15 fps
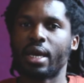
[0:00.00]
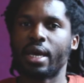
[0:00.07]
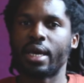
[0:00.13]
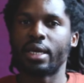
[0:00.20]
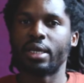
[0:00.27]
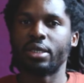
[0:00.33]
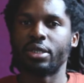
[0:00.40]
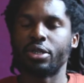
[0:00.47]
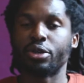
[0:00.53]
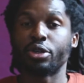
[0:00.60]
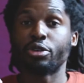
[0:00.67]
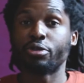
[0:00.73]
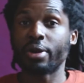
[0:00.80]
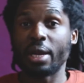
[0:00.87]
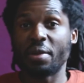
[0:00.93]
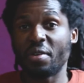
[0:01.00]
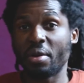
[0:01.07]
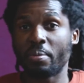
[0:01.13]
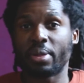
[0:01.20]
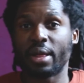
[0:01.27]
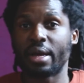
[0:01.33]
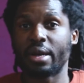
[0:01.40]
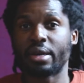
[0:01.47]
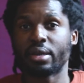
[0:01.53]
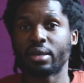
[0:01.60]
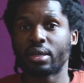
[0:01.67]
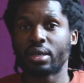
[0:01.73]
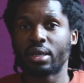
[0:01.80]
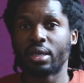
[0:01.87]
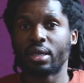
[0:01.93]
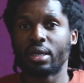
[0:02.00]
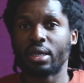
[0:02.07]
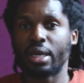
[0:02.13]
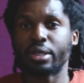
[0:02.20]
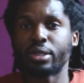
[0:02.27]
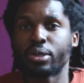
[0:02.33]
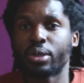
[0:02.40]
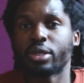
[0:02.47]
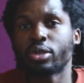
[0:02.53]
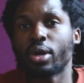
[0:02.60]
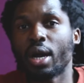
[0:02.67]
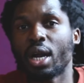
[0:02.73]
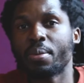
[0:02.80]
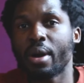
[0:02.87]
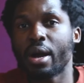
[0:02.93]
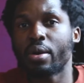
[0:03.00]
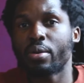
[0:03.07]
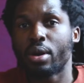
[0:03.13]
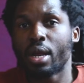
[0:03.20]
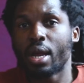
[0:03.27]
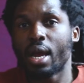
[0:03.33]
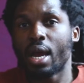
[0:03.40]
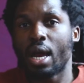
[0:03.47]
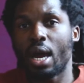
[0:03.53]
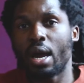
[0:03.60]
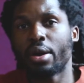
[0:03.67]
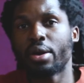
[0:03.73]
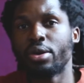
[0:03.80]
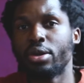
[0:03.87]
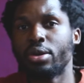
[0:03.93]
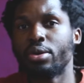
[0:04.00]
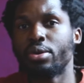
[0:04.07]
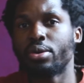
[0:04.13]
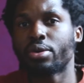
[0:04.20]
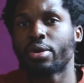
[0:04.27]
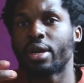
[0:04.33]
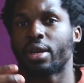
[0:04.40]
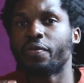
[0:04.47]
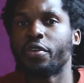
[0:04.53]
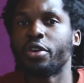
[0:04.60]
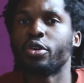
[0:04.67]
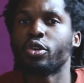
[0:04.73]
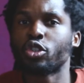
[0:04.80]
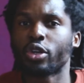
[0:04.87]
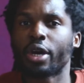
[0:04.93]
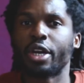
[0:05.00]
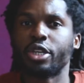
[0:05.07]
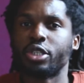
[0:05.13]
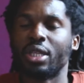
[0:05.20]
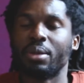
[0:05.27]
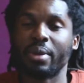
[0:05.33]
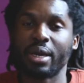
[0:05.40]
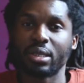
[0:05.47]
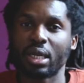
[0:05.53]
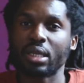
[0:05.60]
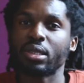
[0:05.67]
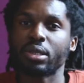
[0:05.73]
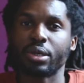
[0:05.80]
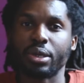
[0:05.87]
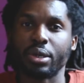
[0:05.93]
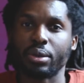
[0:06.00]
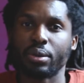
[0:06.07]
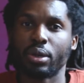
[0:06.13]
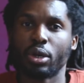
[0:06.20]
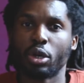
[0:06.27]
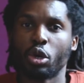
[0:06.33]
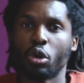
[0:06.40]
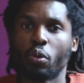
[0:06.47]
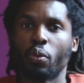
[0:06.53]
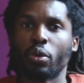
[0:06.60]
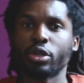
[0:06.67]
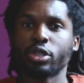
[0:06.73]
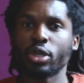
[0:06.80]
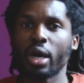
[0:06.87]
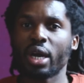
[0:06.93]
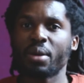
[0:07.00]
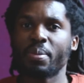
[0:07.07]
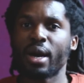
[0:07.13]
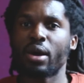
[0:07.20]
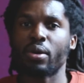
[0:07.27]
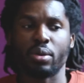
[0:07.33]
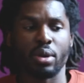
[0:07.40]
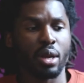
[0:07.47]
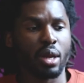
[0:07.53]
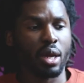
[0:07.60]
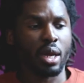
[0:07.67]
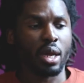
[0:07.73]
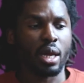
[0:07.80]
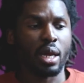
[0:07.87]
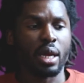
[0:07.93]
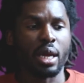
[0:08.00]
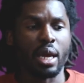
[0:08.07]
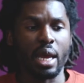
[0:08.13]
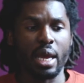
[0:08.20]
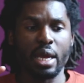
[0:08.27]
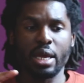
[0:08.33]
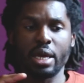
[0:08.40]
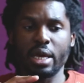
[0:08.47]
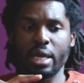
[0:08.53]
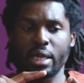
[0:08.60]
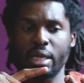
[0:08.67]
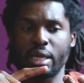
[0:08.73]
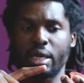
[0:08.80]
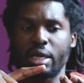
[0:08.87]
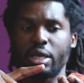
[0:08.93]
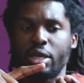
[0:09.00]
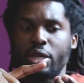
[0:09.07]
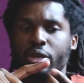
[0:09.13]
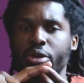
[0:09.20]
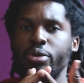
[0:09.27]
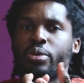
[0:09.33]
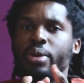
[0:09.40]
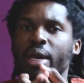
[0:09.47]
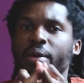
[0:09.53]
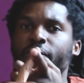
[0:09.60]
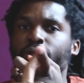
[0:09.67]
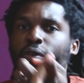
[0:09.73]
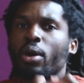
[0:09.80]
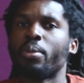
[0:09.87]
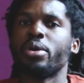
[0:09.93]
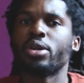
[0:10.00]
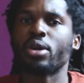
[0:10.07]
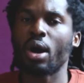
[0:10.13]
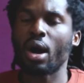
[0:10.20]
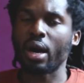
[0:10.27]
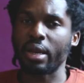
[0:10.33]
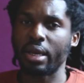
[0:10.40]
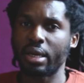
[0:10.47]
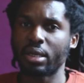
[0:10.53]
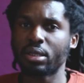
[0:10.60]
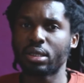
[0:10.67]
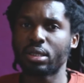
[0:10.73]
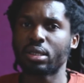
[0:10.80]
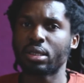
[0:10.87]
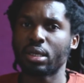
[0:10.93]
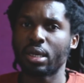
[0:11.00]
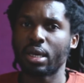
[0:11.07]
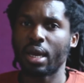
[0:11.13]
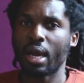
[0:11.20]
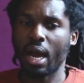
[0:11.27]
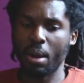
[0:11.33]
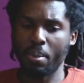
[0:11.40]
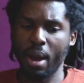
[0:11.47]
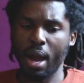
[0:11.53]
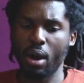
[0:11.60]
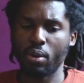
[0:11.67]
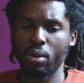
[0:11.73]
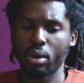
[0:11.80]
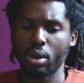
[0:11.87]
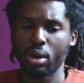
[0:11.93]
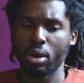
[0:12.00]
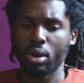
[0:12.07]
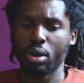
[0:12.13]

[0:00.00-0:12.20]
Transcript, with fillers: and you're a great event planner. And so let's talk about how can you create a video strategy that makes sense to you? Well, let's talk about you informing your audience about